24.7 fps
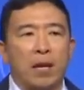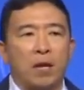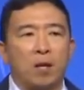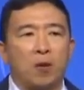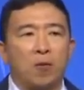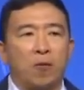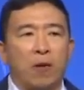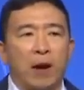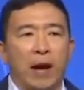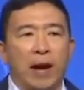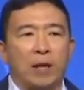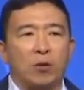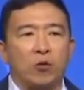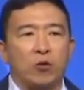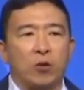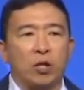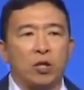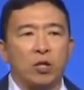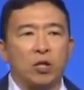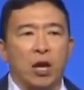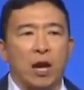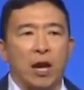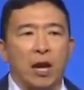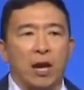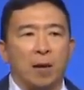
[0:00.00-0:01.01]

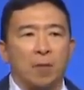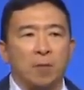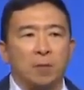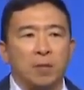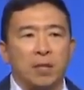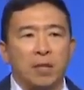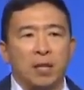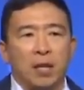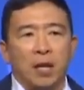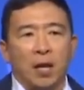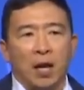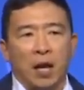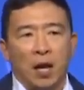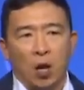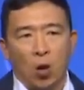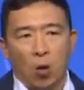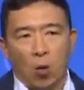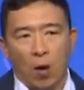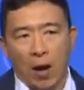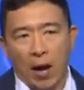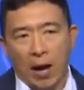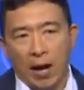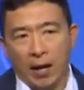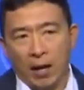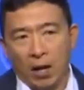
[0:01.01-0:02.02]
manufacturing jobs in
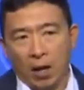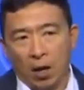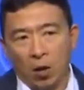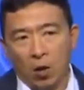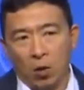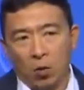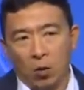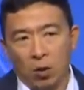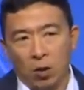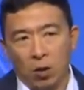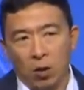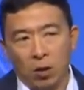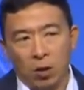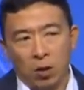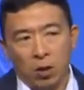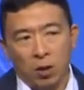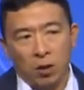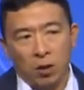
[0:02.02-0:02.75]
Ohio,